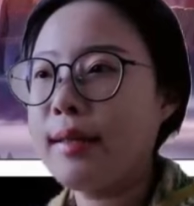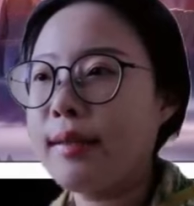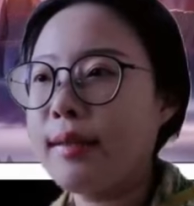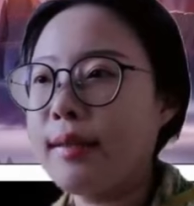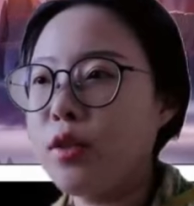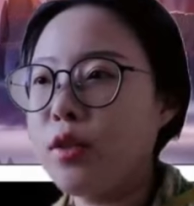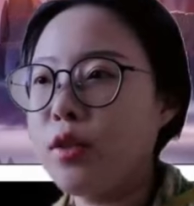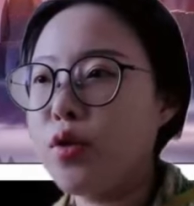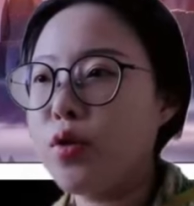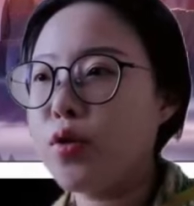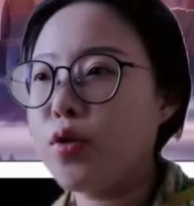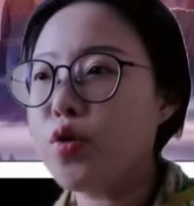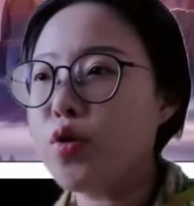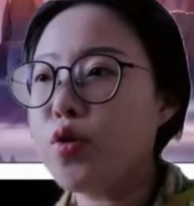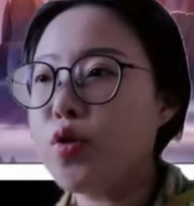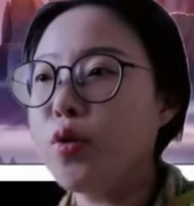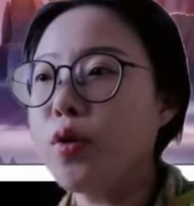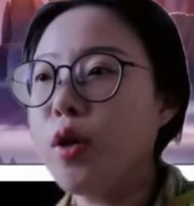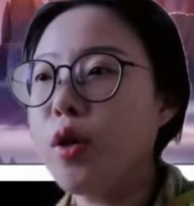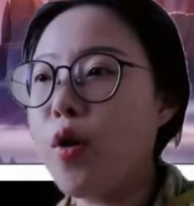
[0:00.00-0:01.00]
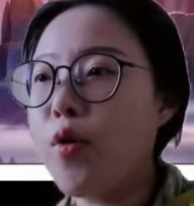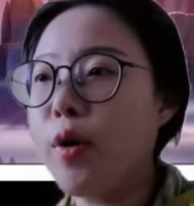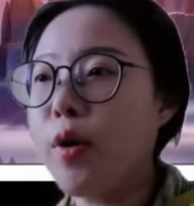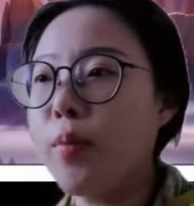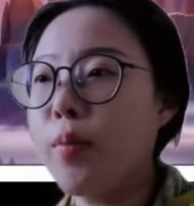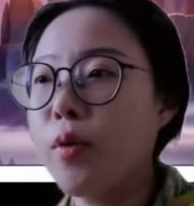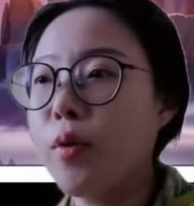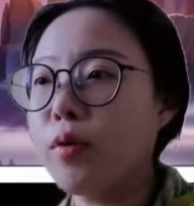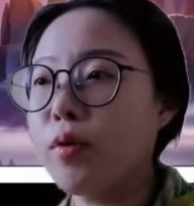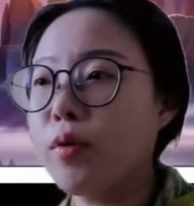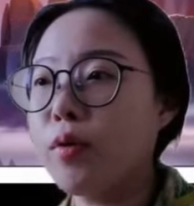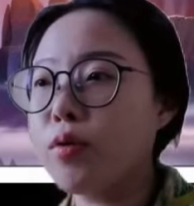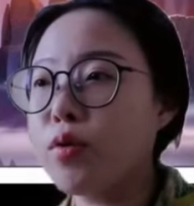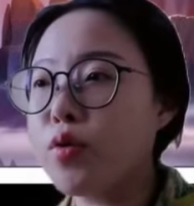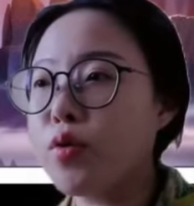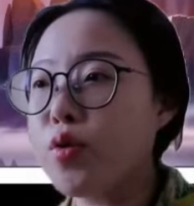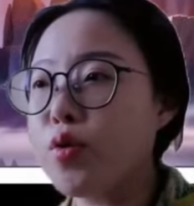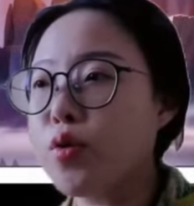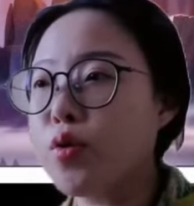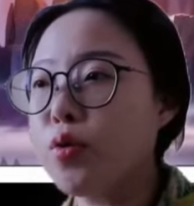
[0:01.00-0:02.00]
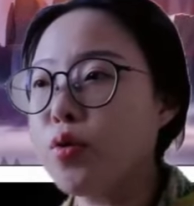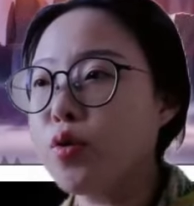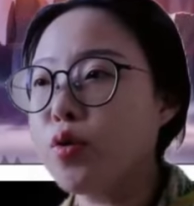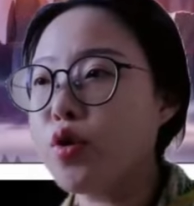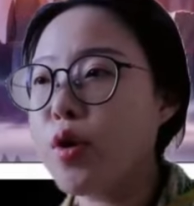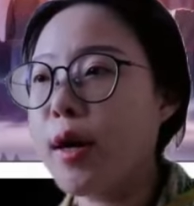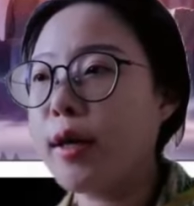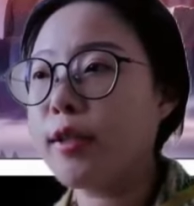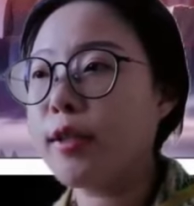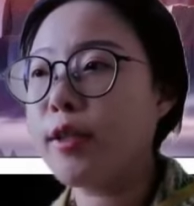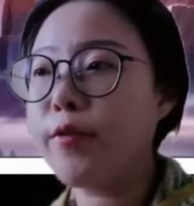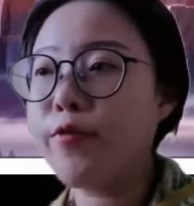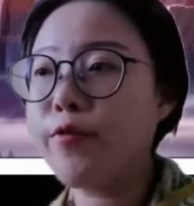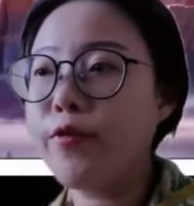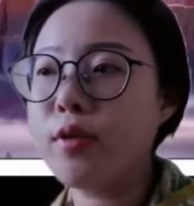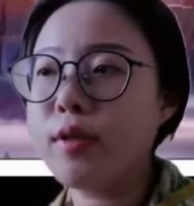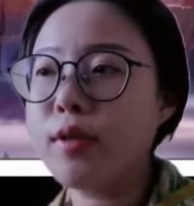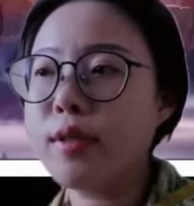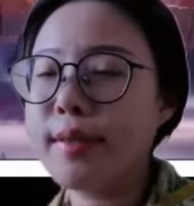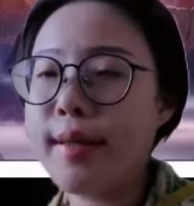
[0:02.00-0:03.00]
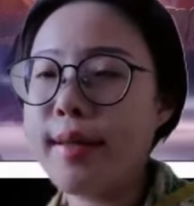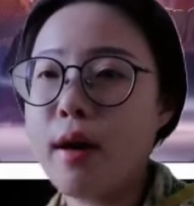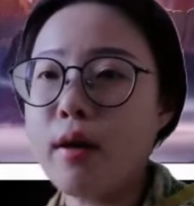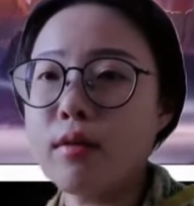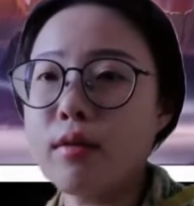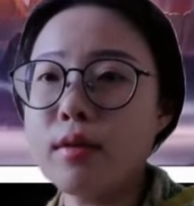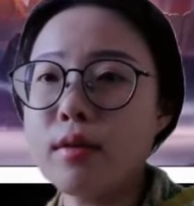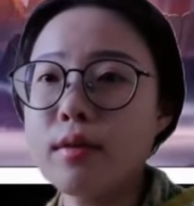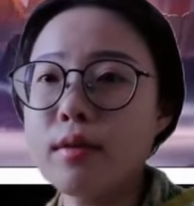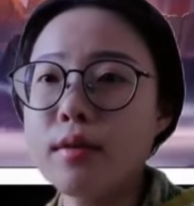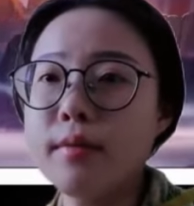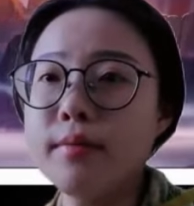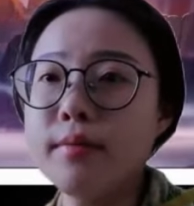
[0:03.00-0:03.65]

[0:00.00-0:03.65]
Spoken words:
They chose two lower models to try different styles.